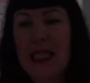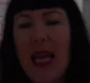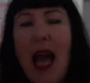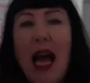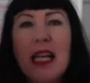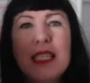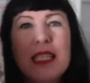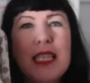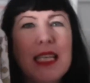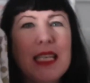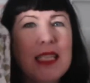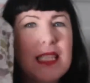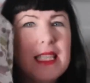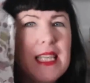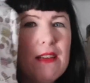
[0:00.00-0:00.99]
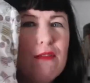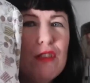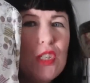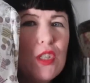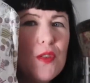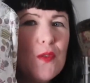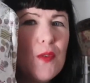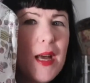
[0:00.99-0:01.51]
it has this, the
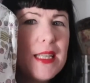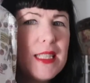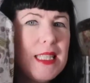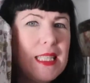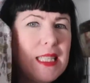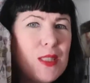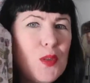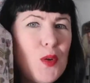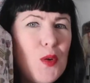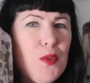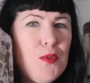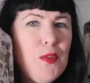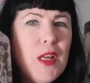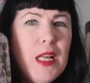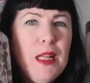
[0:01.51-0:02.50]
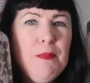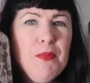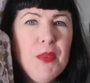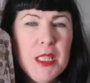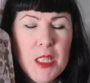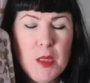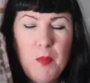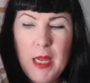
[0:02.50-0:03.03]
original has this sort of
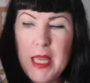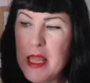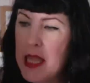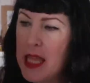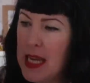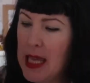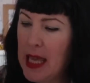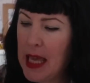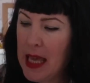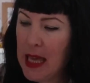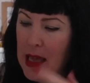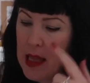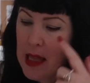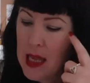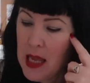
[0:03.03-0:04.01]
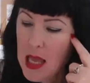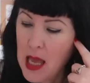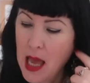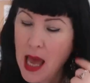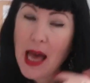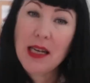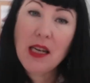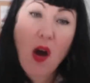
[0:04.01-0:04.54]
split thing here,
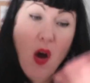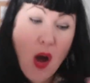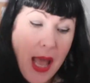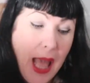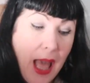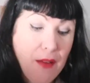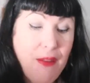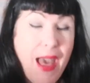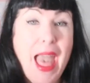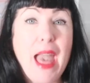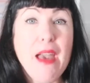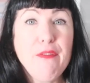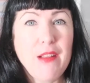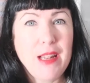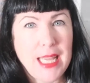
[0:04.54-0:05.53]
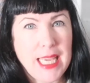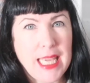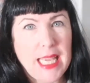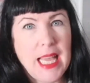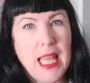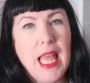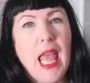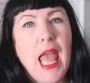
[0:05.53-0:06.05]
and I have
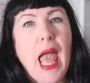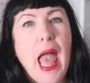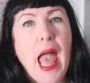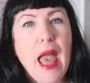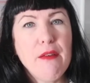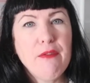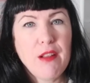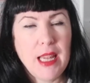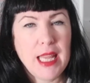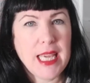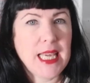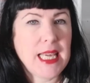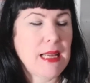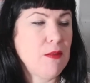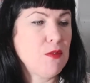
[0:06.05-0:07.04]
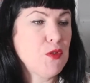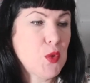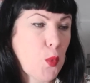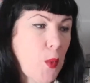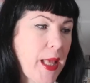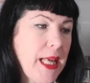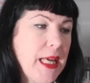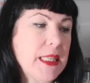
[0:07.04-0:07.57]
heavily
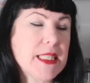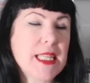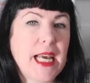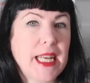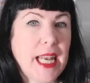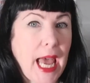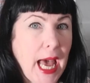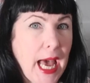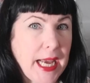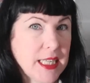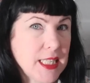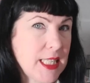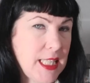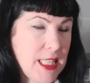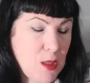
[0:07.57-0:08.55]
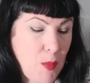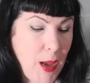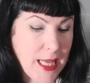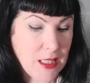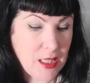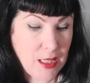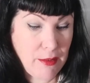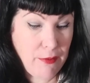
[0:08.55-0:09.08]
tweaked and hacked this
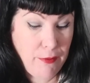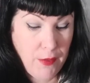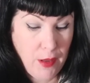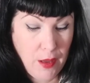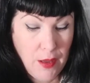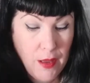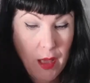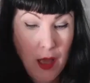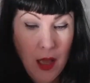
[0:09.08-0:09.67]
pattern for